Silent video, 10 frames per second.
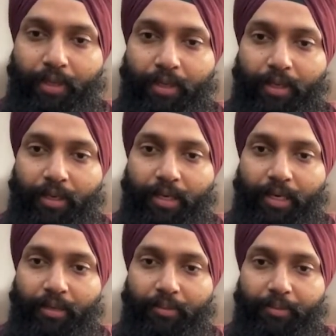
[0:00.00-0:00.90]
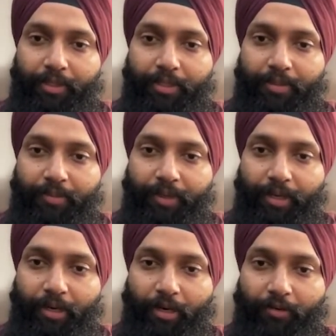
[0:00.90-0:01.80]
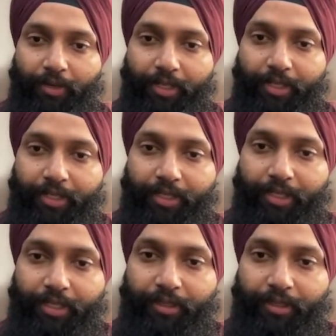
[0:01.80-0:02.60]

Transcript: and just pay a lot of attention here,